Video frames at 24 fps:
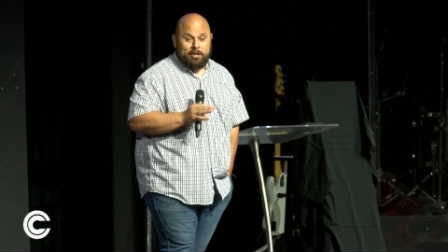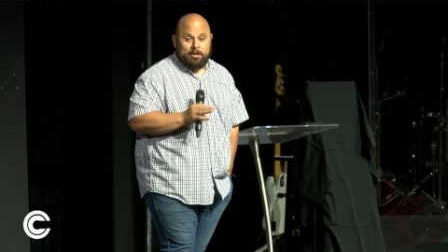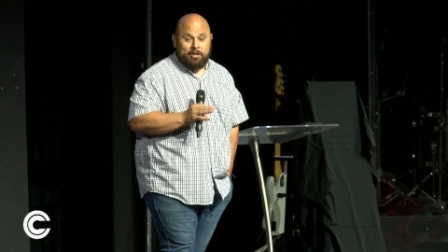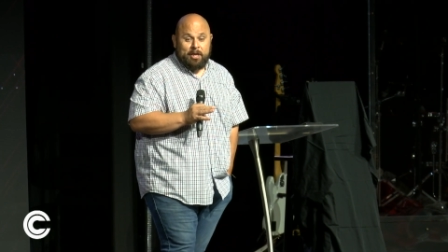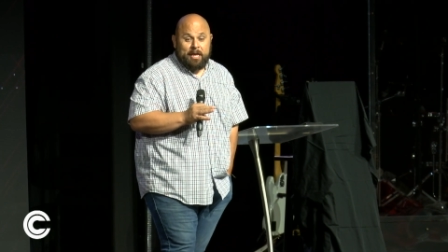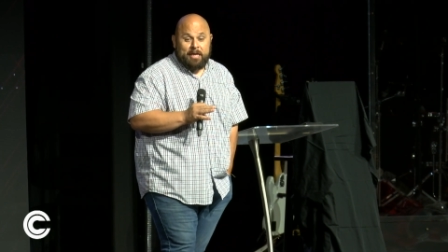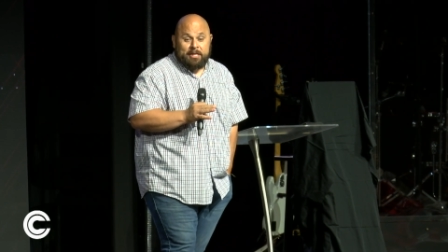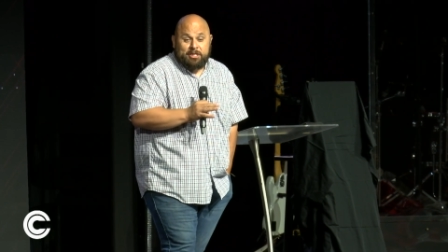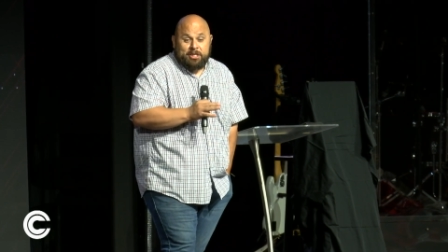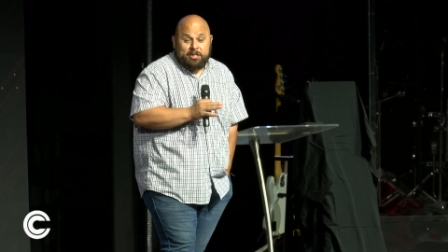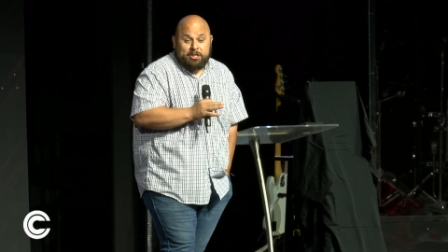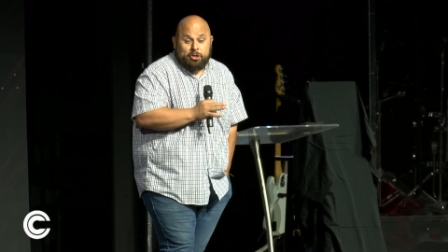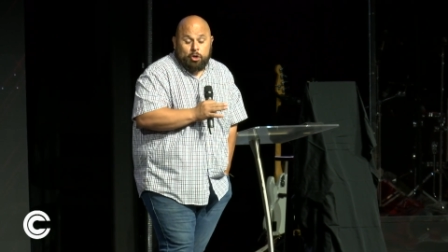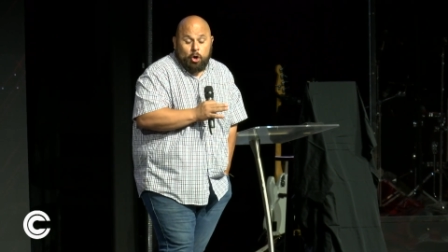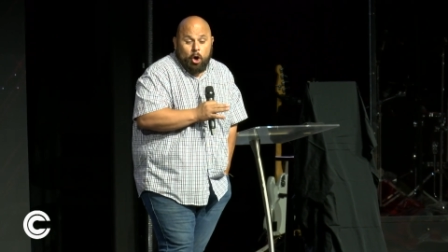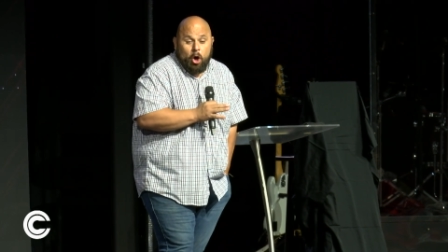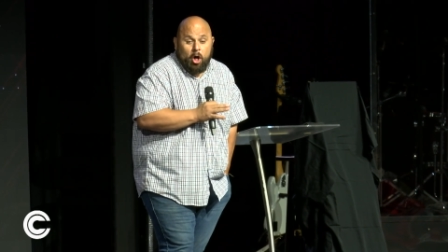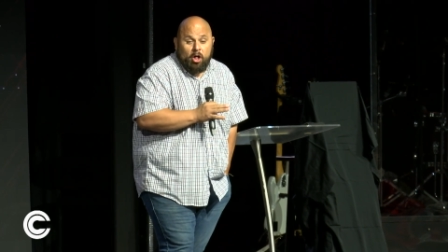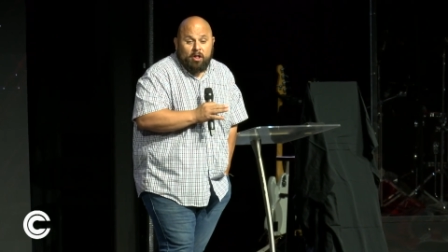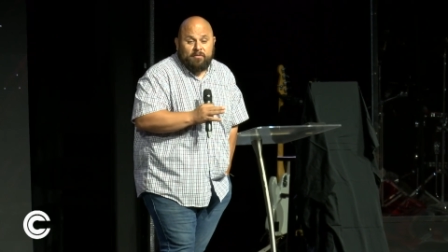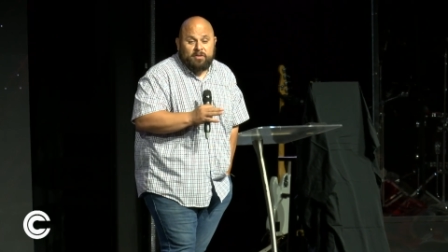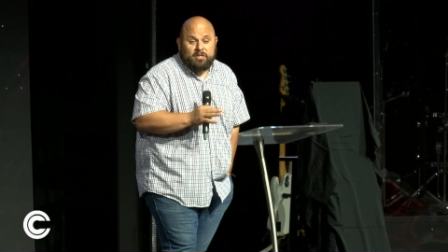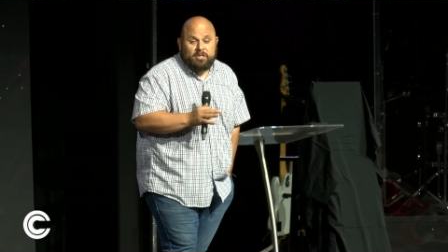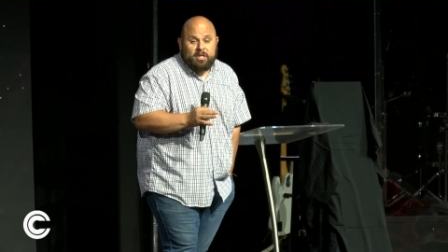See. Just
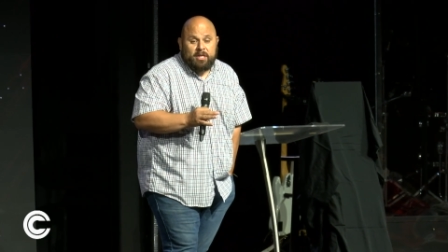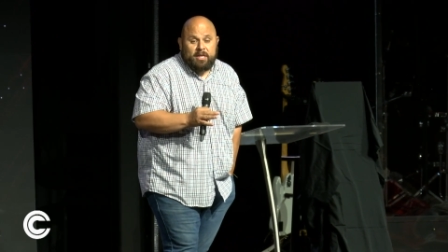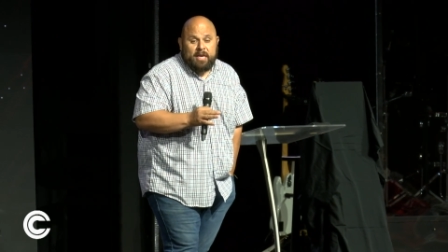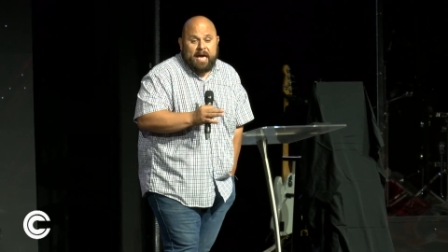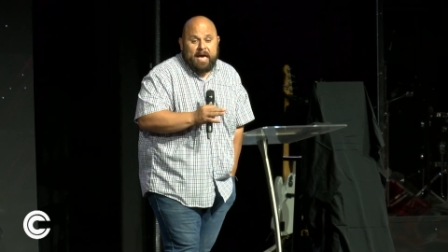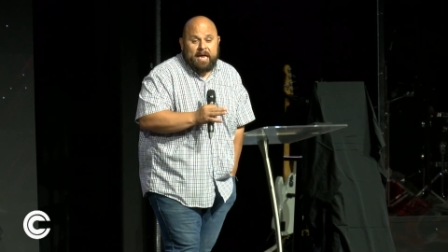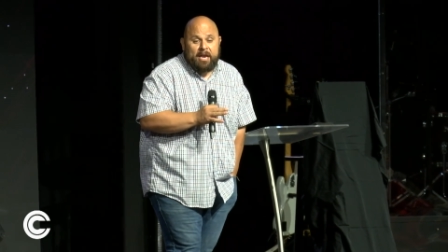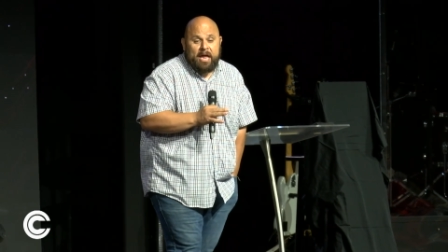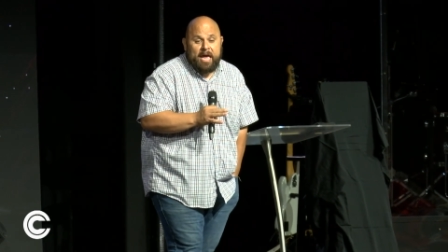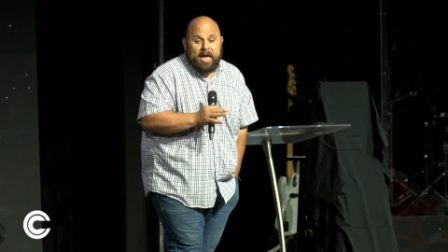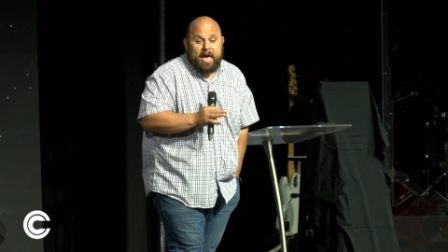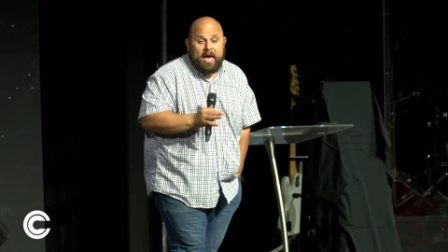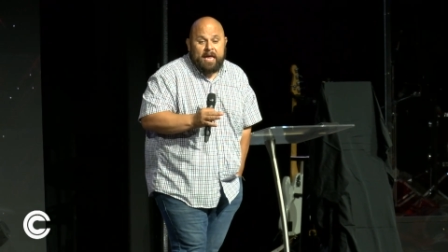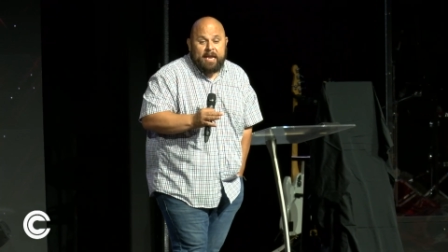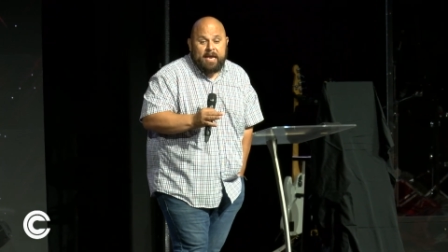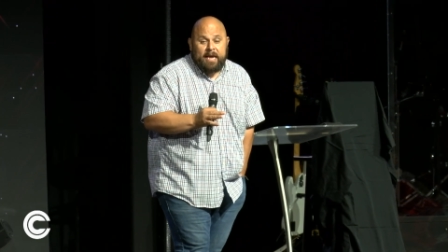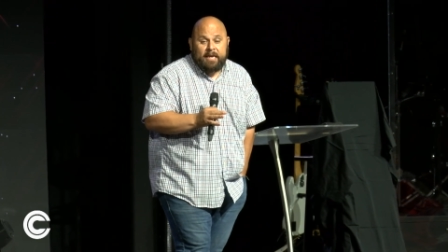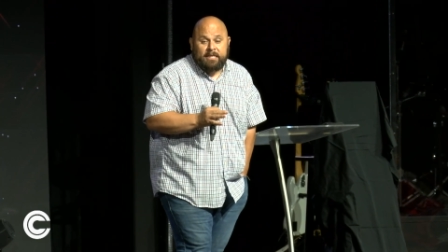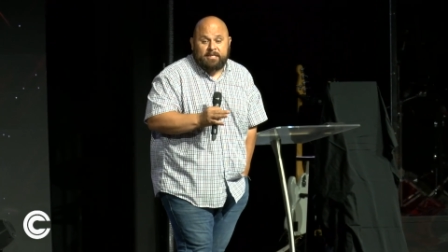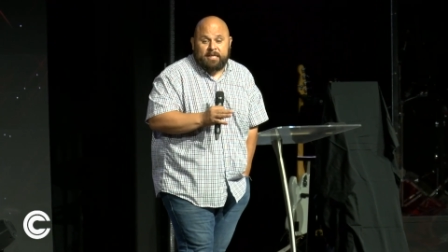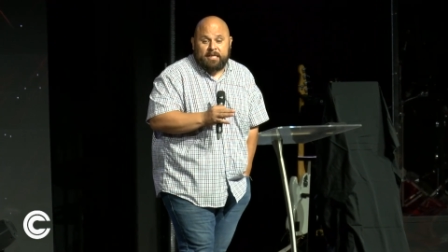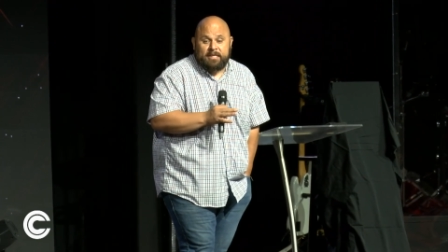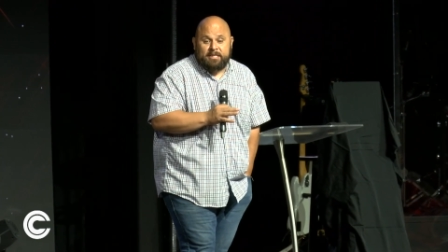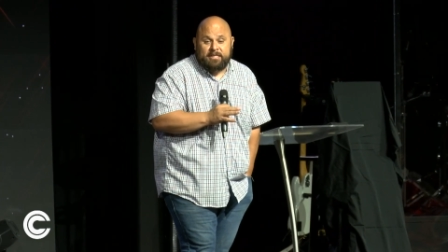all of a sudden had
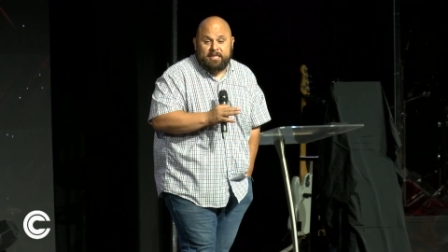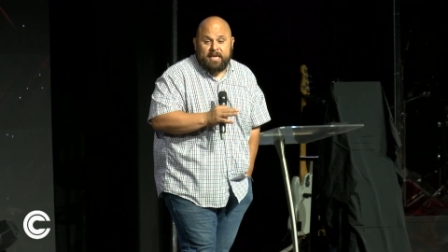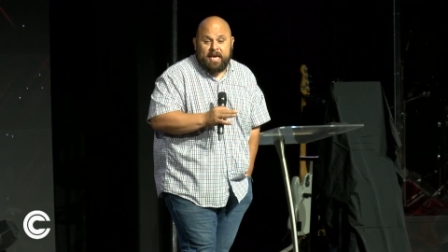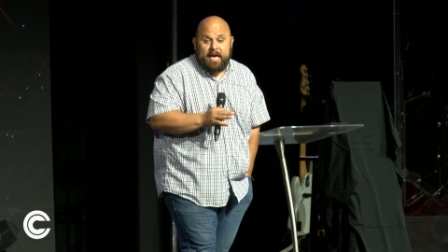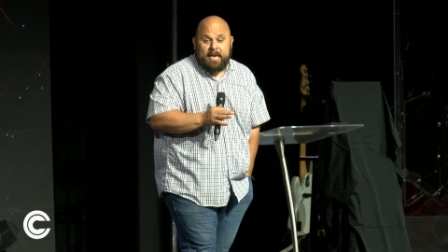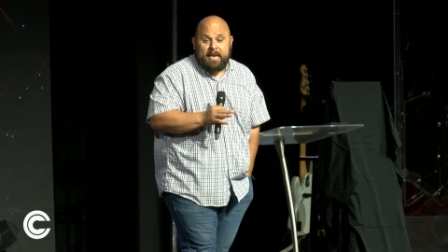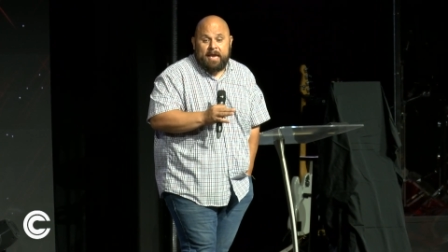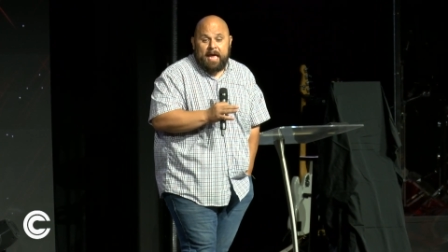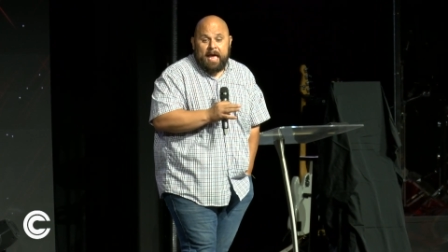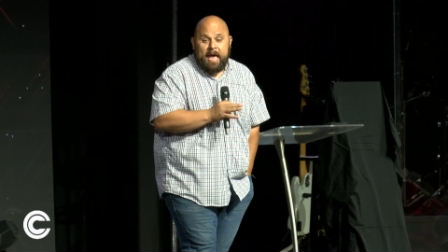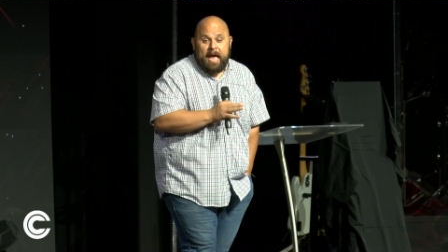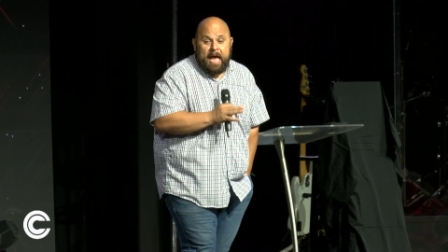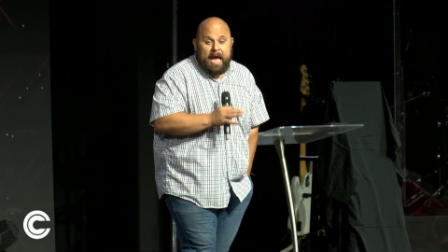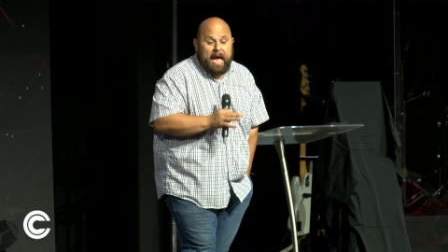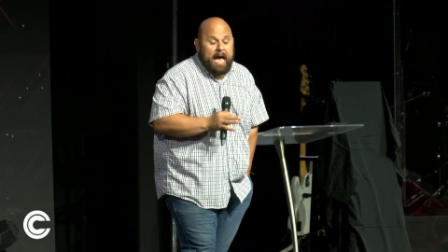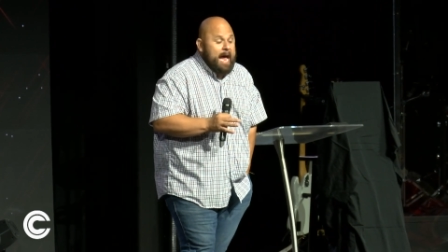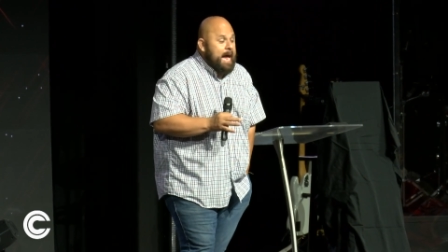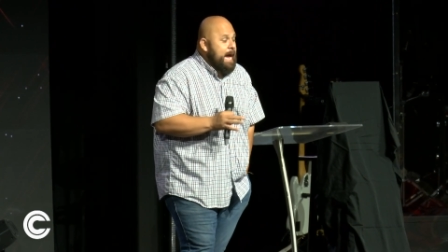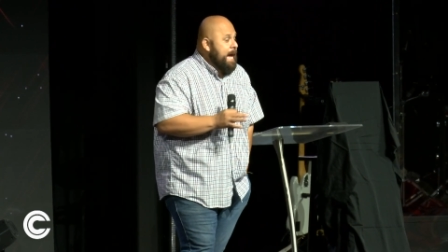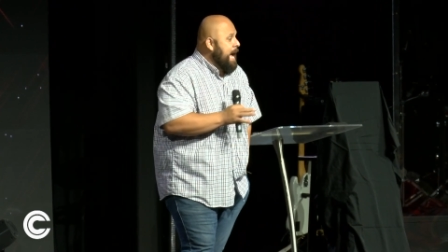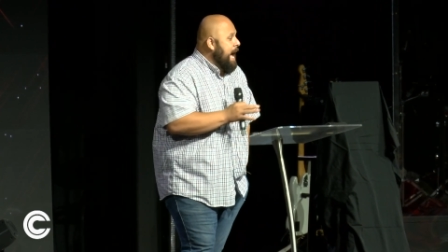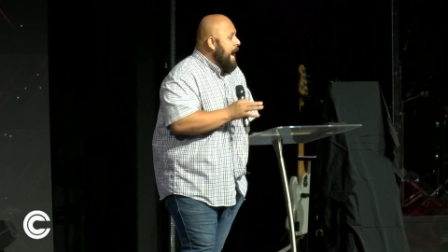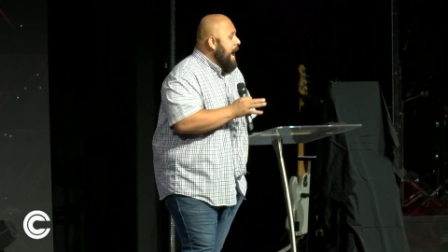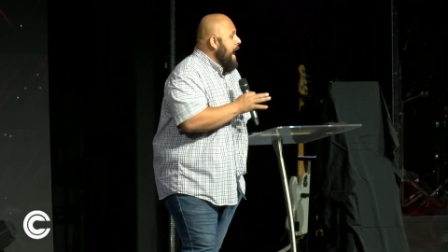headaches and said, "Hey,